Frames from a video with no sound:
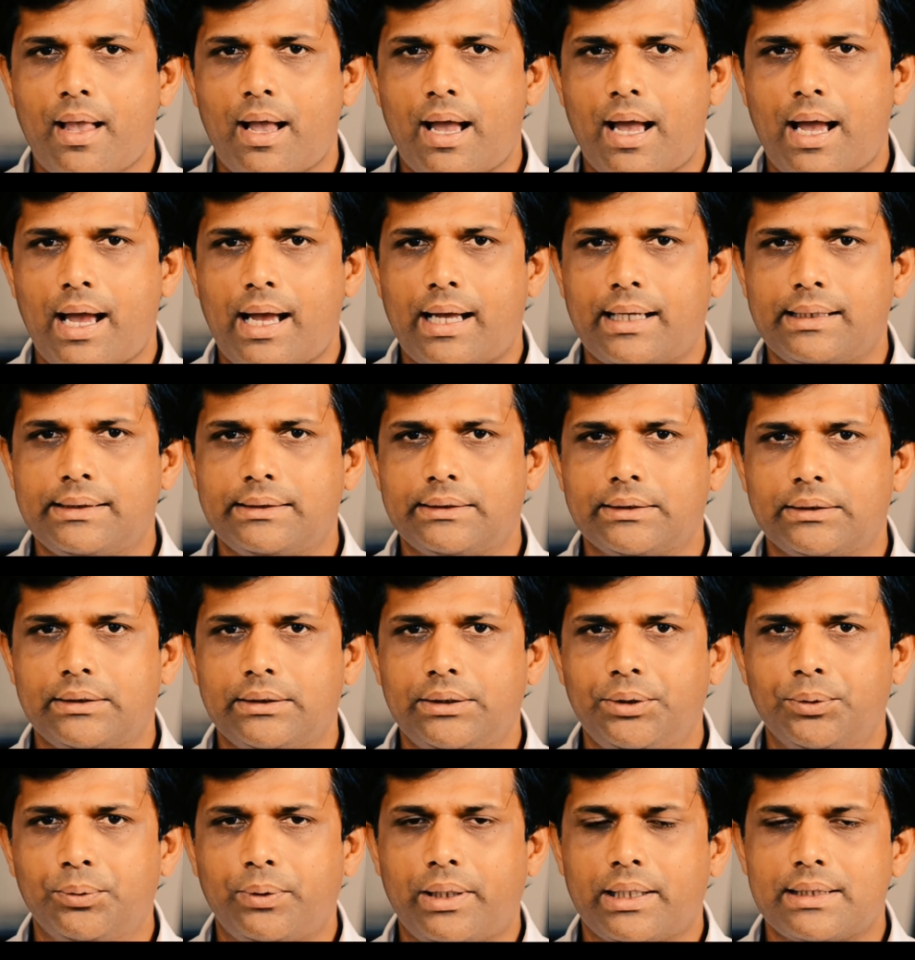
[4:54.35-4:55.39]
and
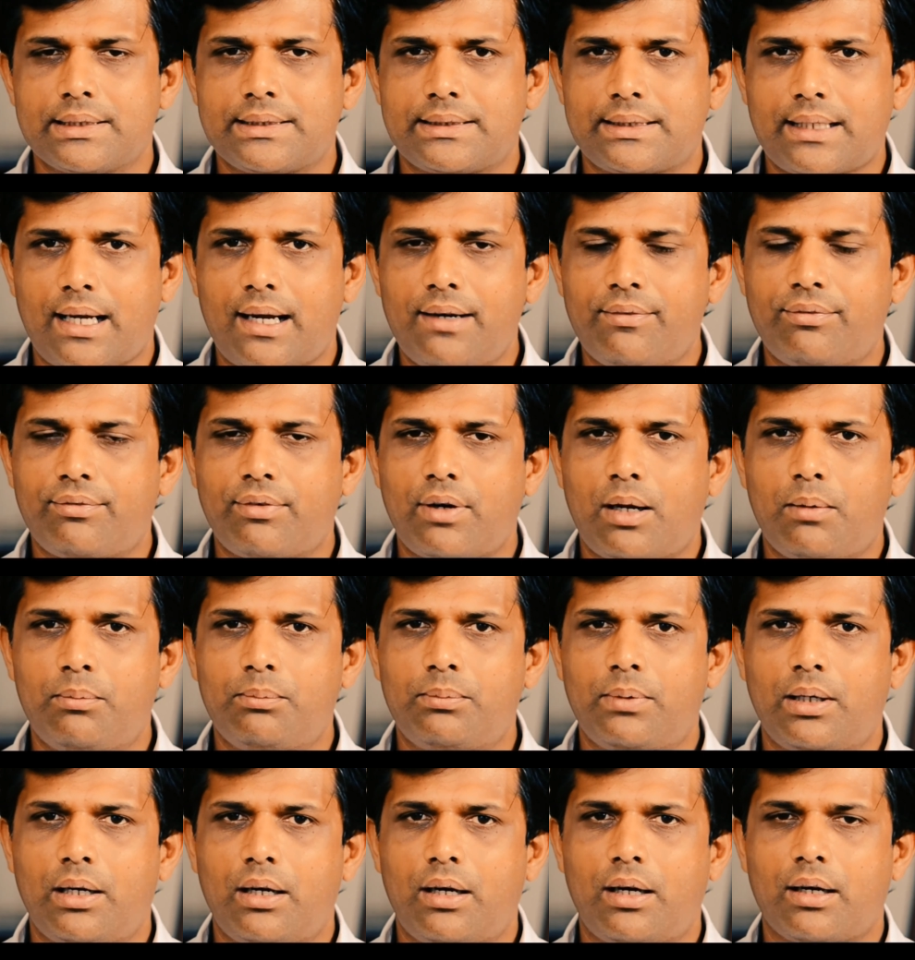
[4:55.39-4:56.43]
you can start
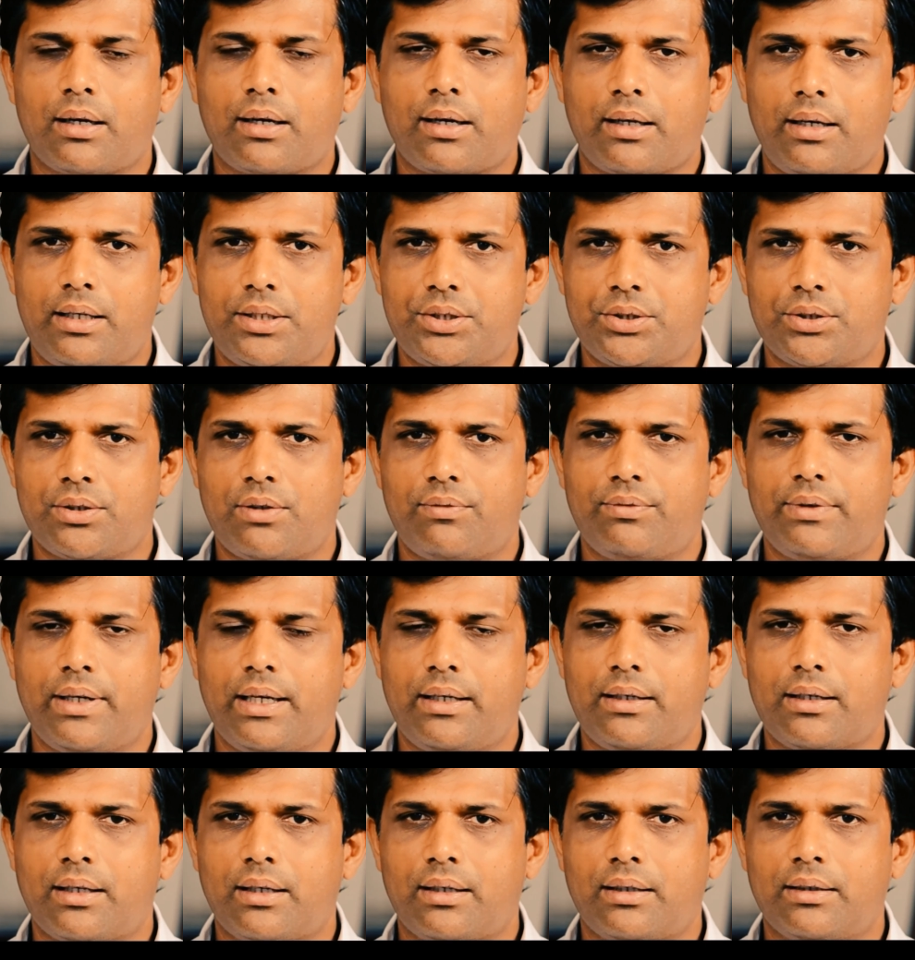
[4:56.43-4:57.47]
from collection of
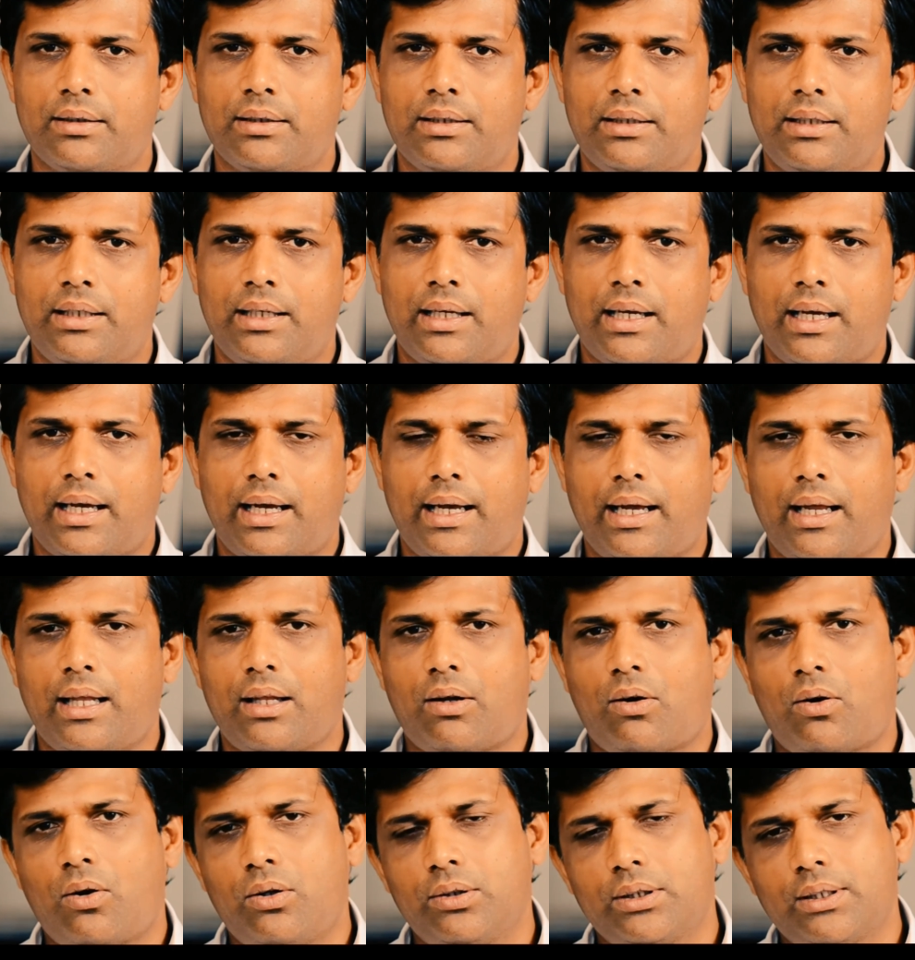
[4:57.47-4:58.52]
data
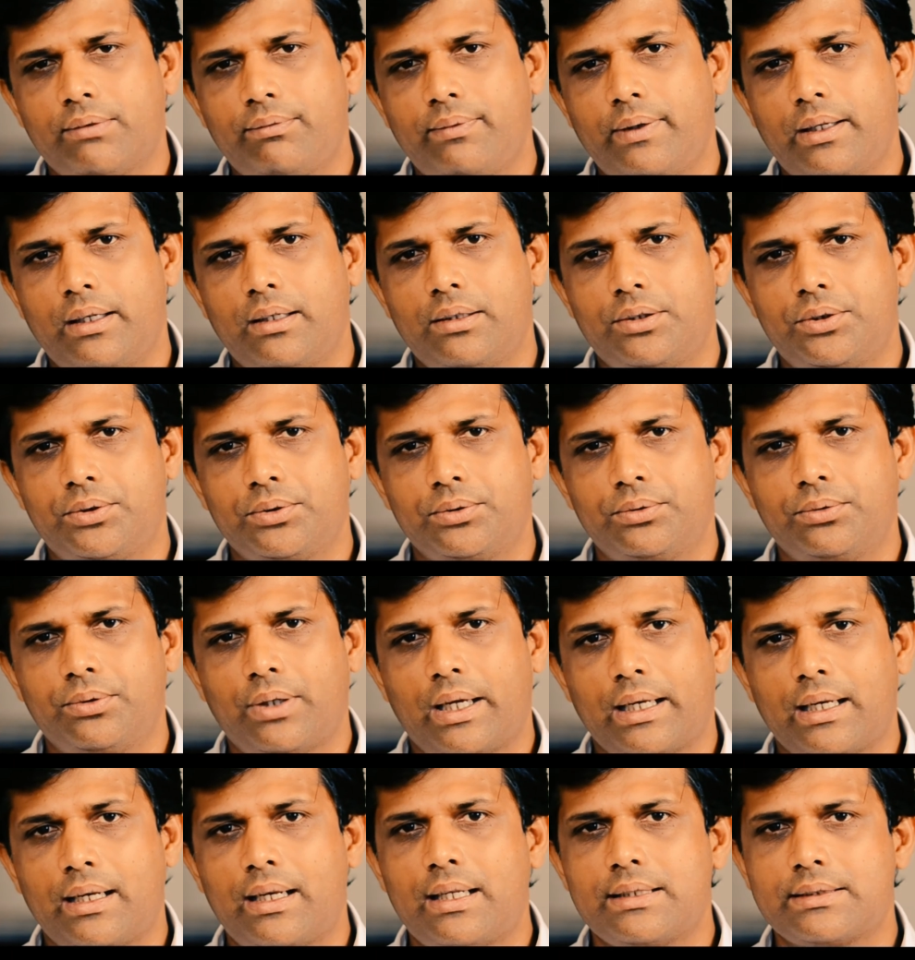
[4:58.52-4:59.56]
all the way to
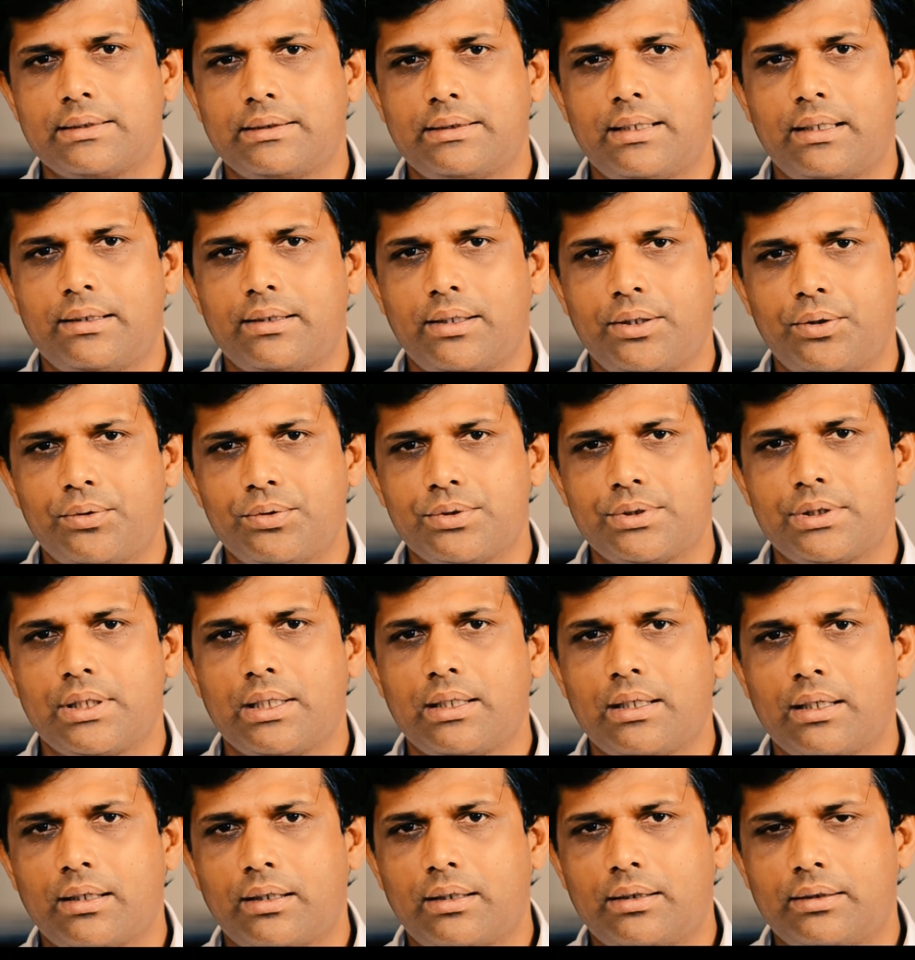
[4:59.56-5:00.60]
analyzing data
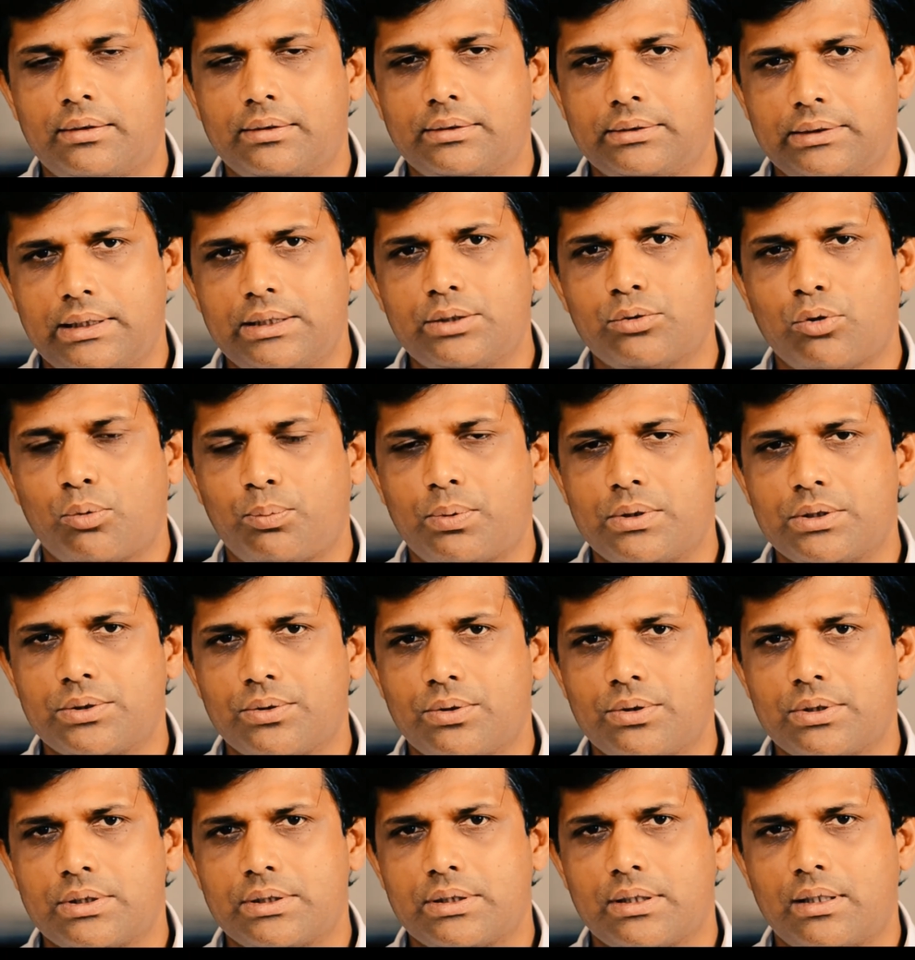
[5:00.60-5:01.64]
using these open
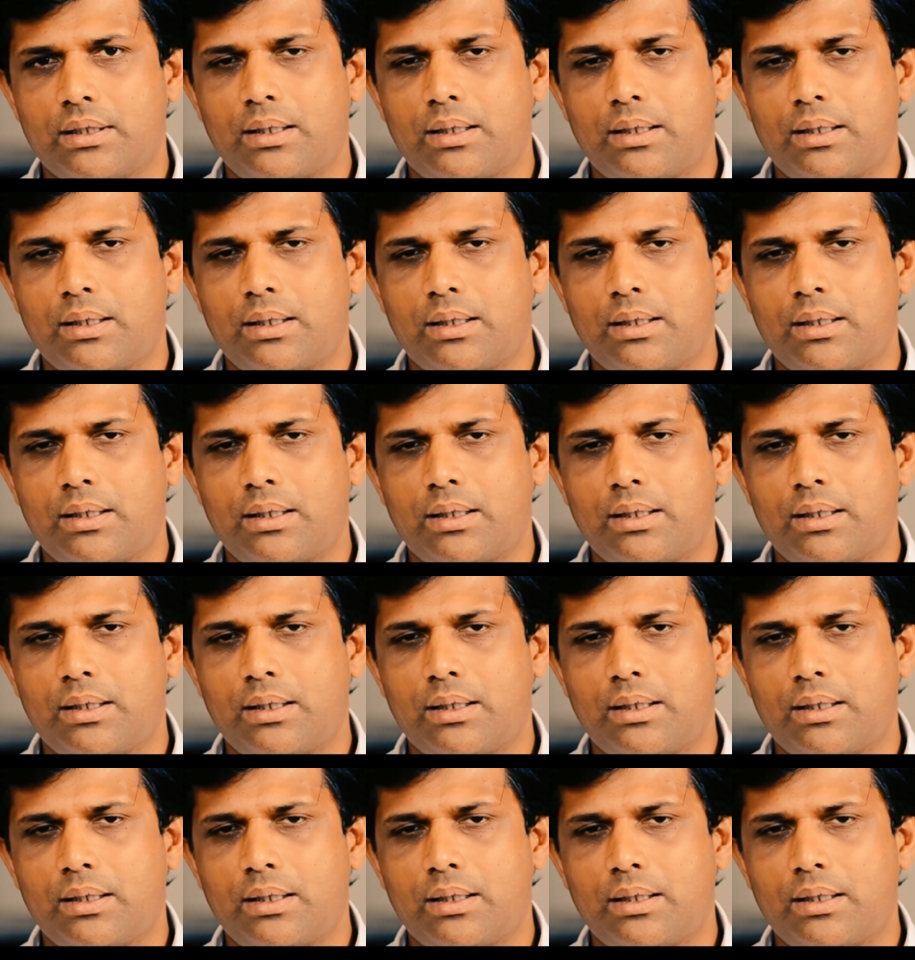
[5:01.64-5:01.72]
source